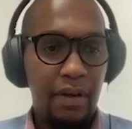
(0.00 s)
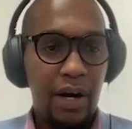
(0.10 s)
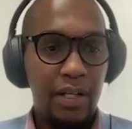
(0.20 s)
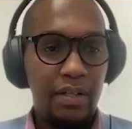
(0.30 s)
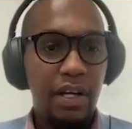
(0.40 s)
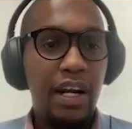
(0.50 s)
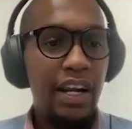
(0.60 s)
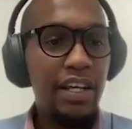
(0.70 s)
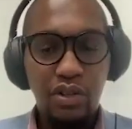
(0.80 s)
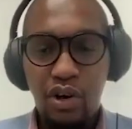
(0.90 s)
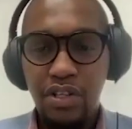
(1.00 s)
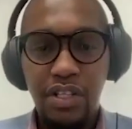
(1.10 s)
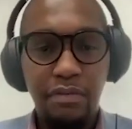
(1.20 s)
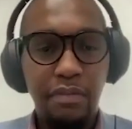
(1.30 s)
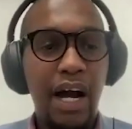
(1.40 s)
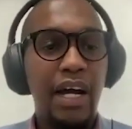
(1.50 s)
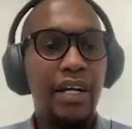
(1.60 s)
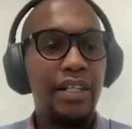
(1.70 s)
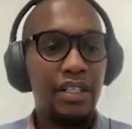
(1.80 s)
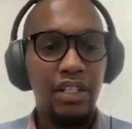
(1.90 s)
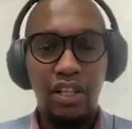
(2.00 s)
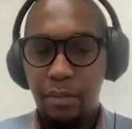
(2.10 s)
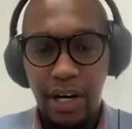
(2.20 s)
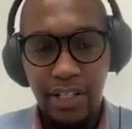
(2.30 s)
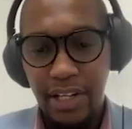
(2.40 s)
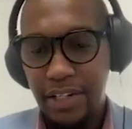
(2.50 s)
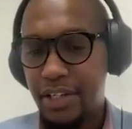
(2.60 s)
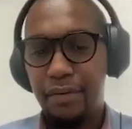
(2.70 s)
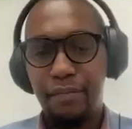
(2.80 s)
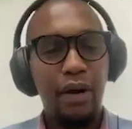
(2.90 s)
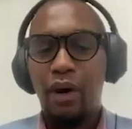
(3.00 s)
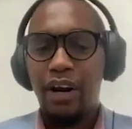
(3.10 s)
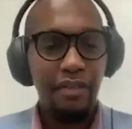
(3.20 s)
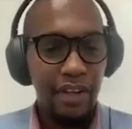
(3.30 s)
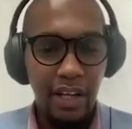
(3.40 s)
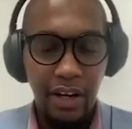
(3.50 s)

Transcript: Right? Least cost in mind, decarbonization in mind, whatever